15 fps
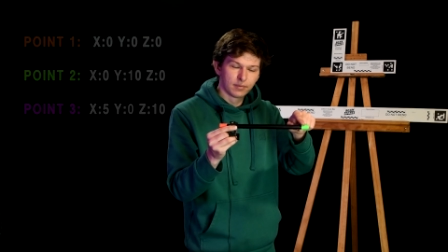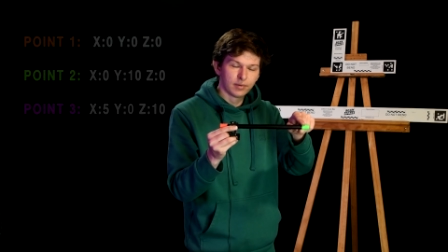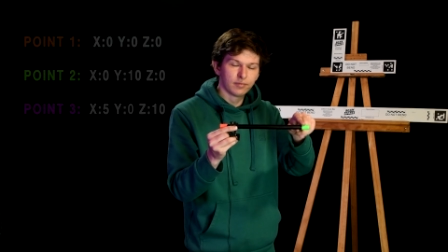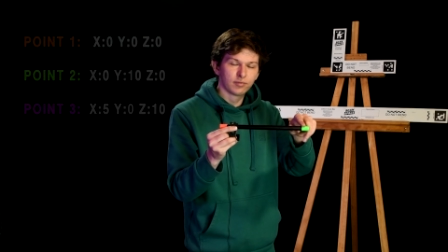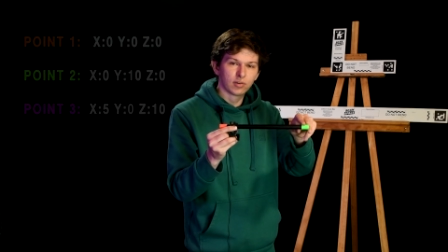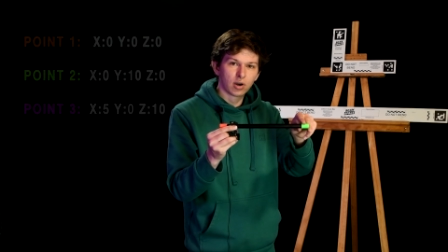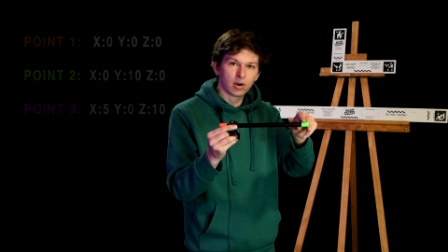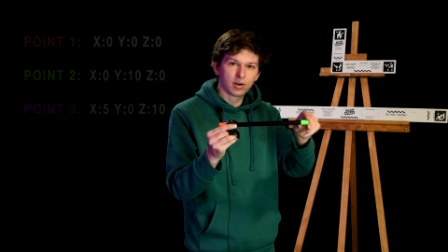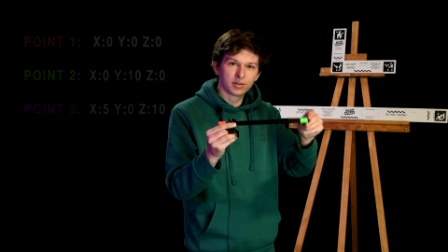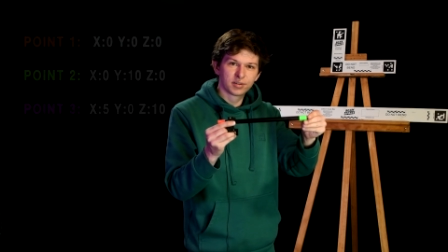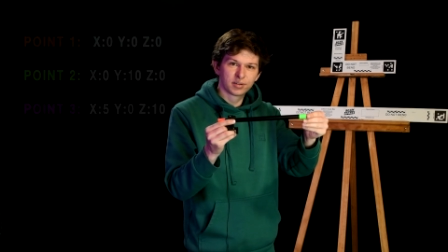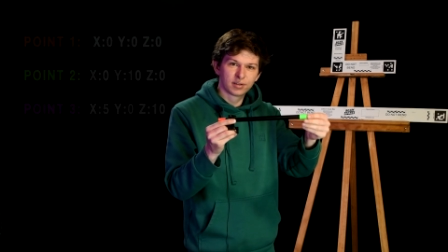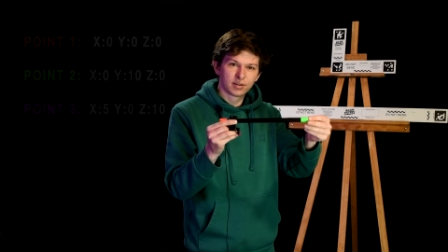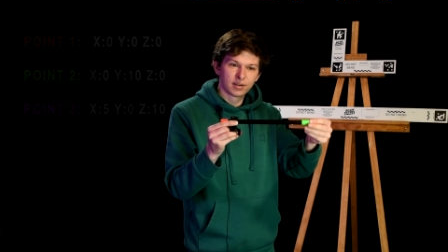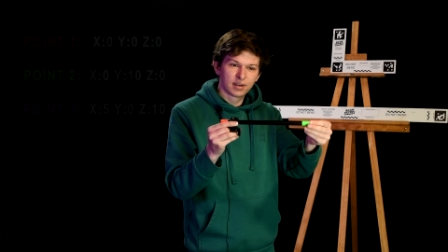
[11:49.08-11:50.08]
we've got
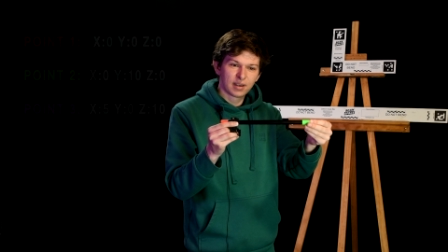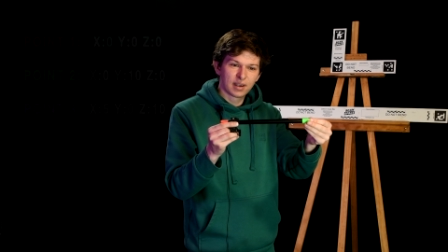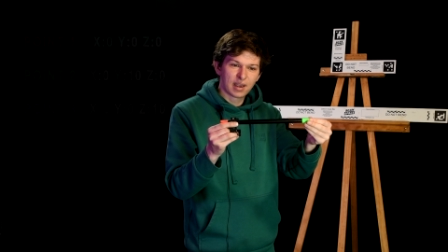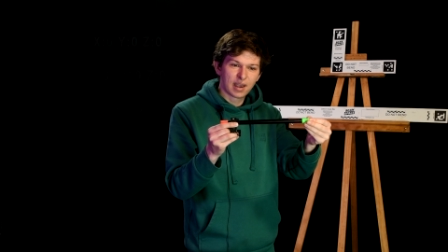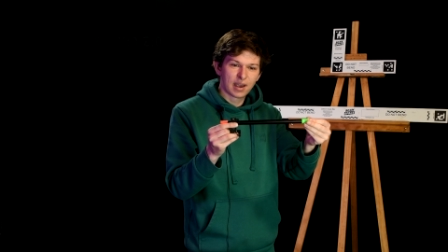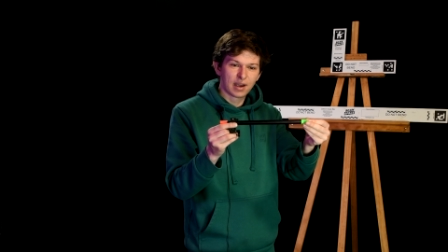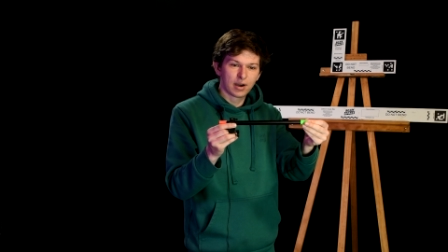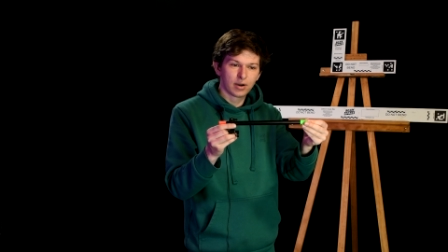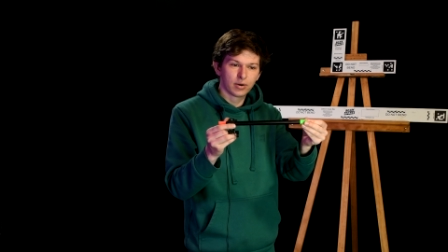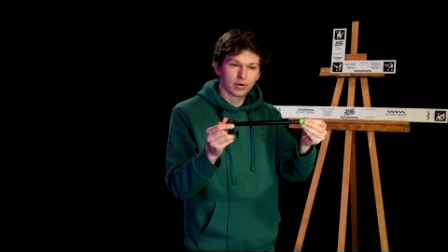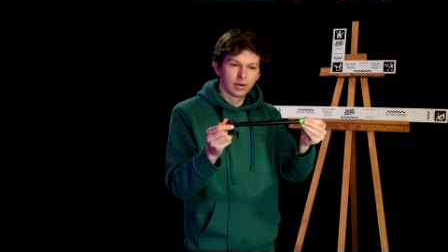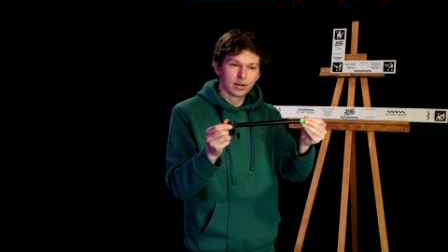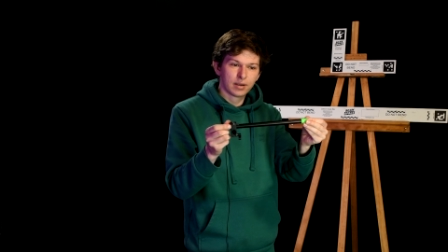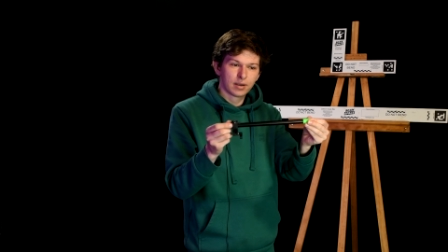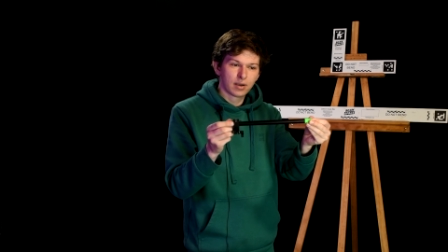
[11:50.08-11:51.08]
our
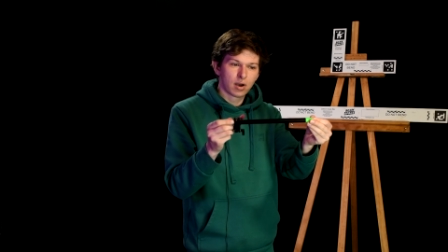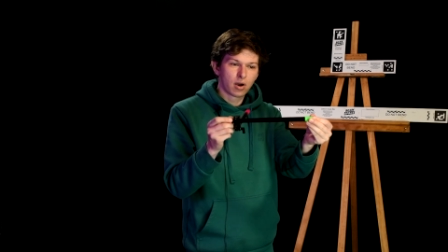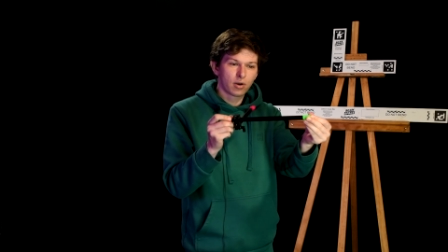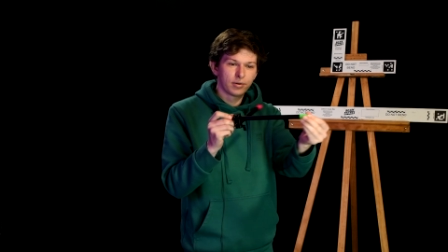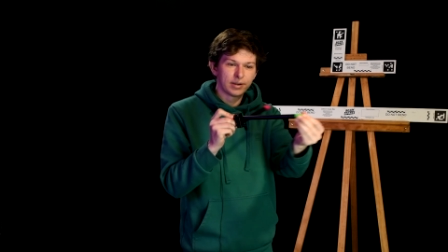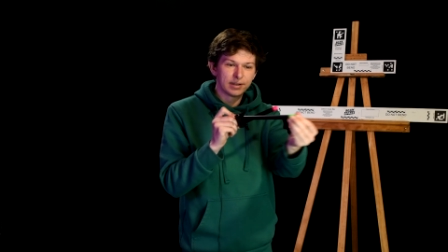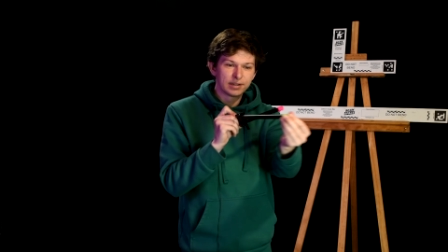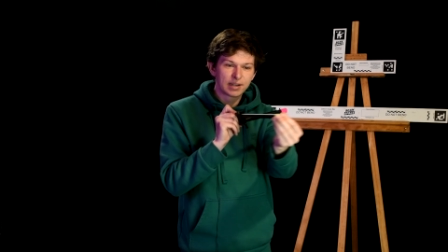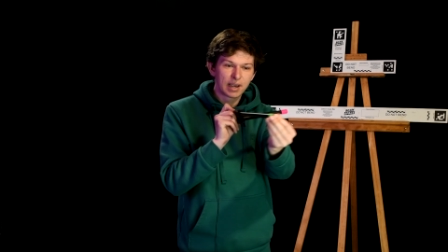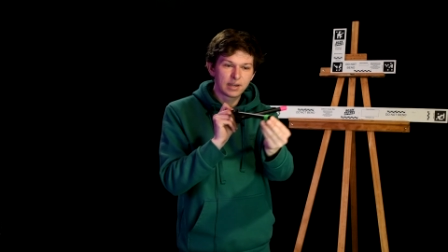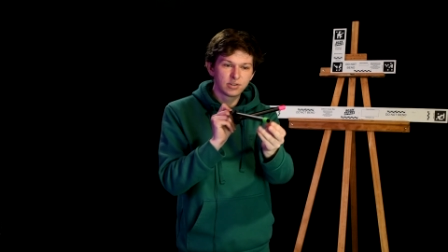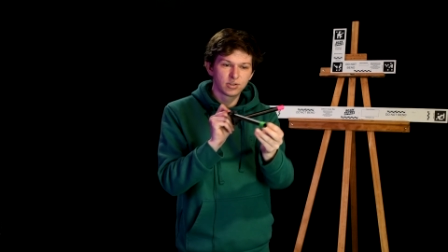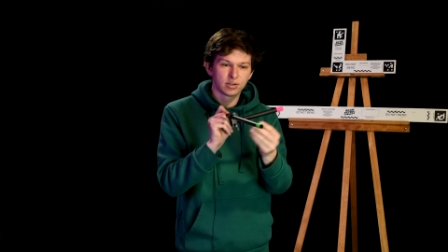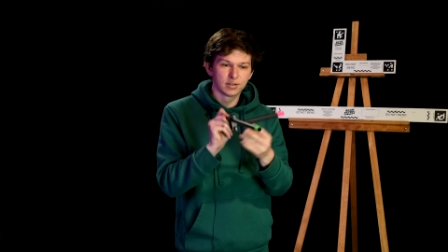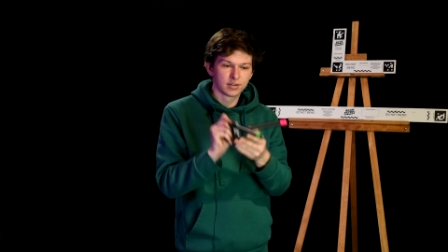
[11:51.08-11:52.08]

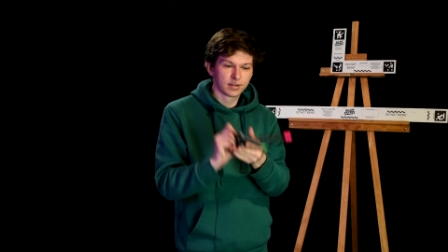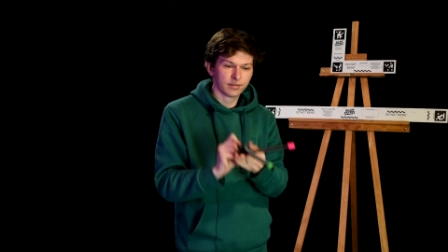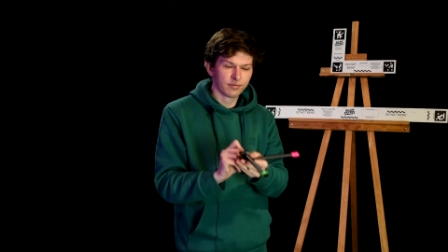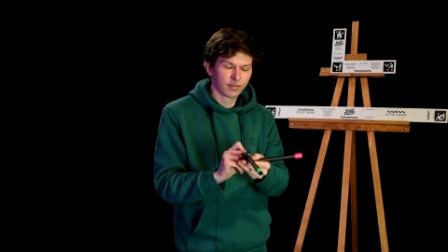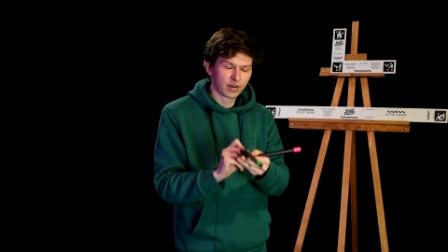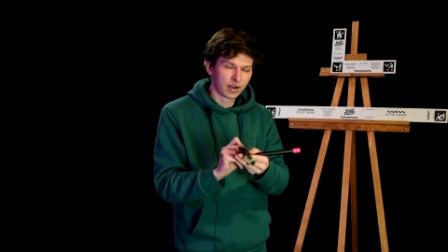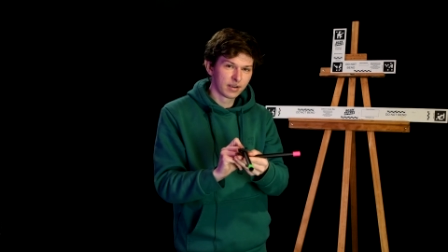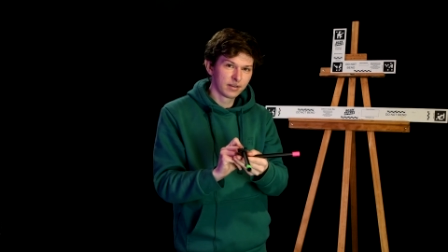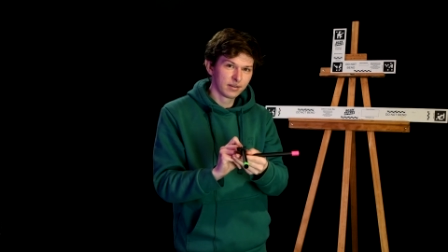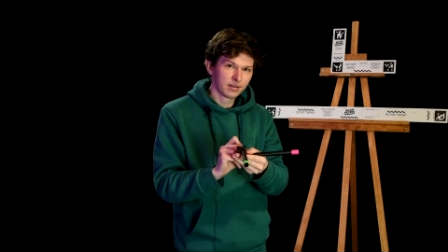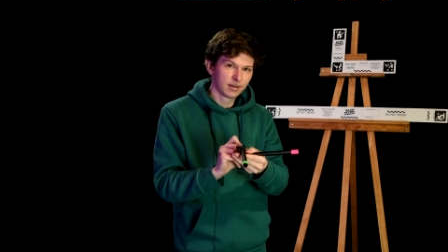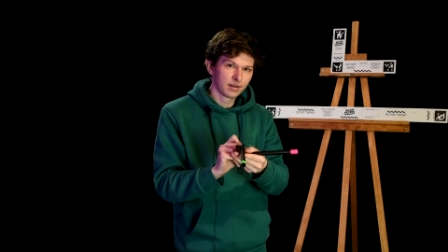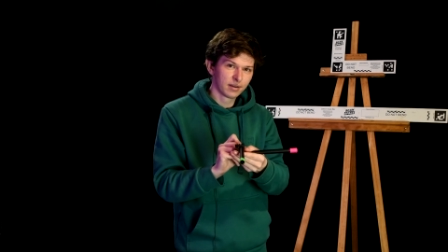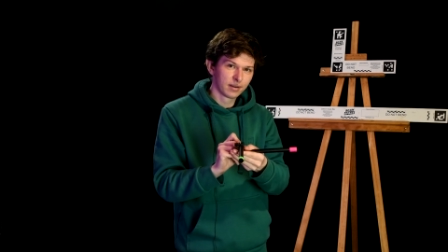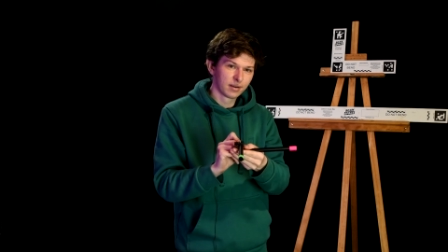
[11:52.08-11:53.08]
orientation defined,